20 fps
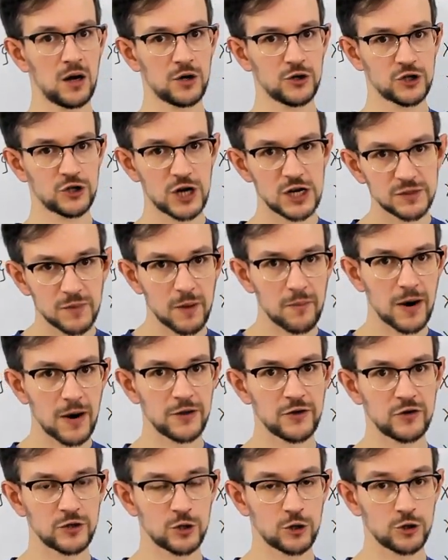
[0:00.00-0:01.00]
just by
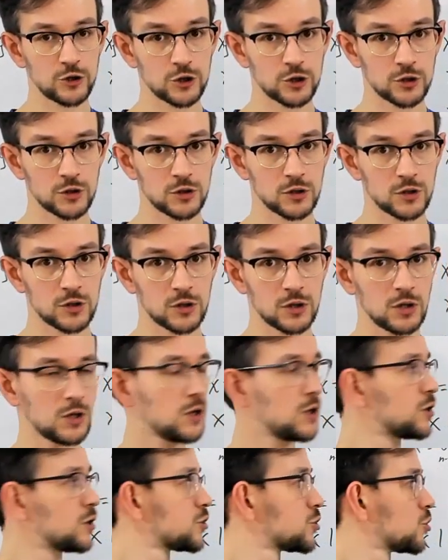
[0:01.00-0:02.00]
binary search.
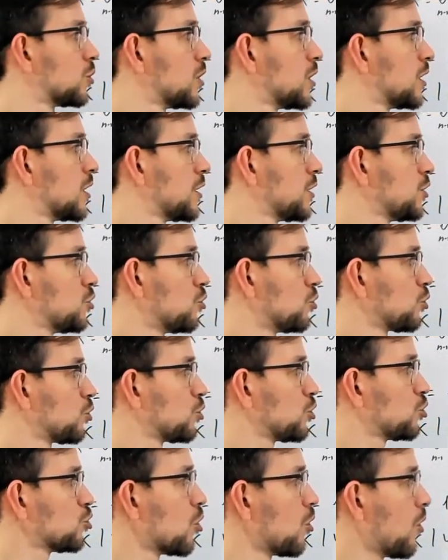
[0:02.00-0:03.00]
So you
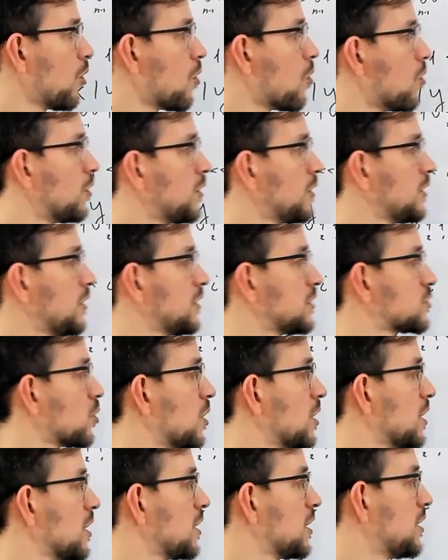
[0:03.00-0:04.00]
know,
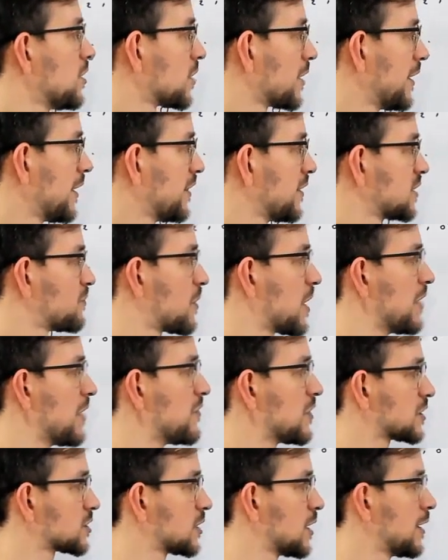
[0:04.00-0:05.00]
so here in this
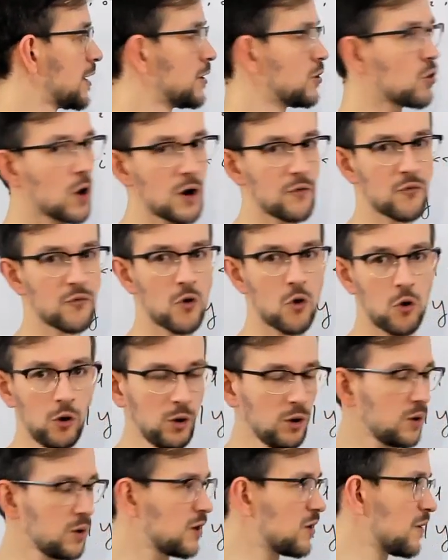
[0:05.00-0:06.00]
prefix, you have
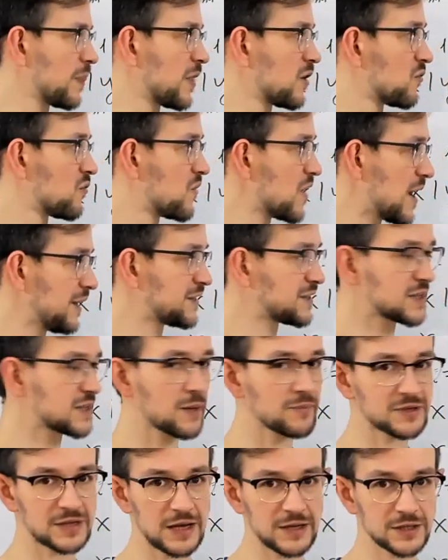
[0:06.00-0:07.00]
all valid
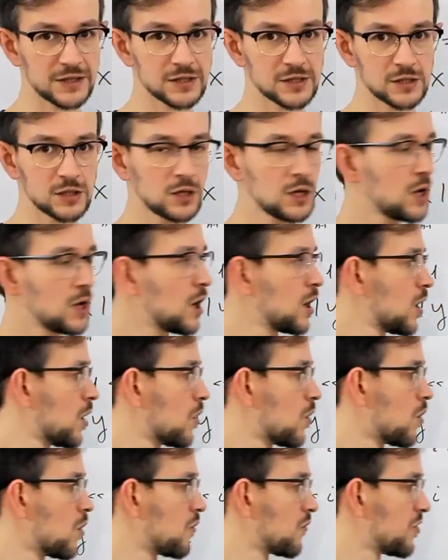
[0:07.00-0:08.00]
subsets
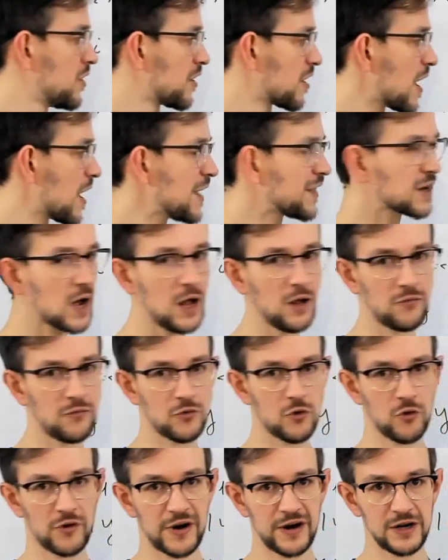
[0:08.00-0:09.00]
of the right half
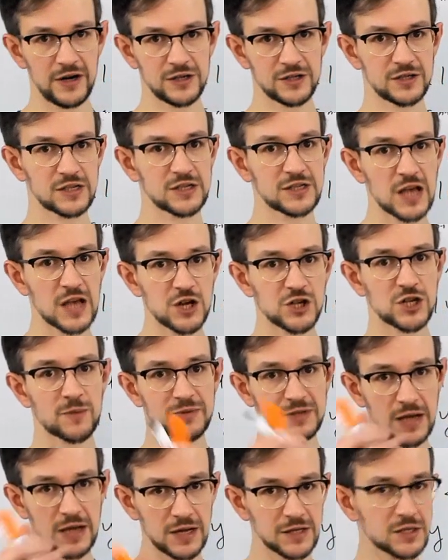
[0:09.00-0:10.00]
the array. Such
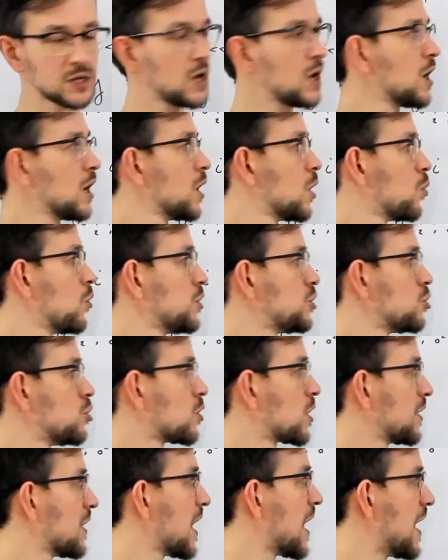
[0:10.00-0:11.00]
subsets which you
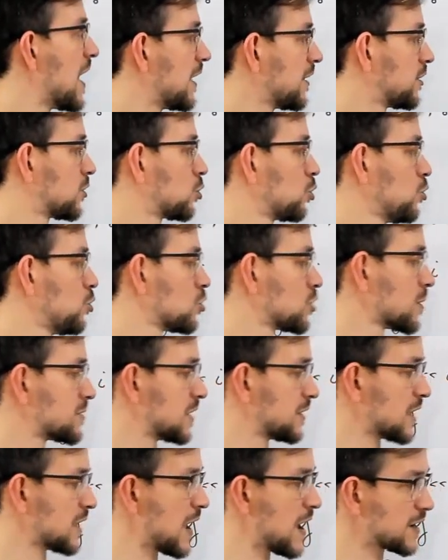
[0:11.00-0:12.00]
can add to your
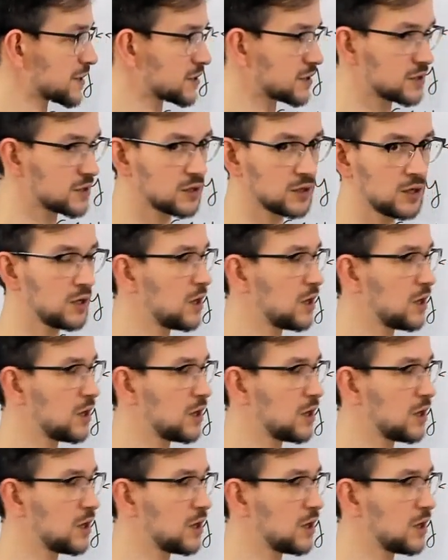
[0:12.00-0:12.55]
subset x,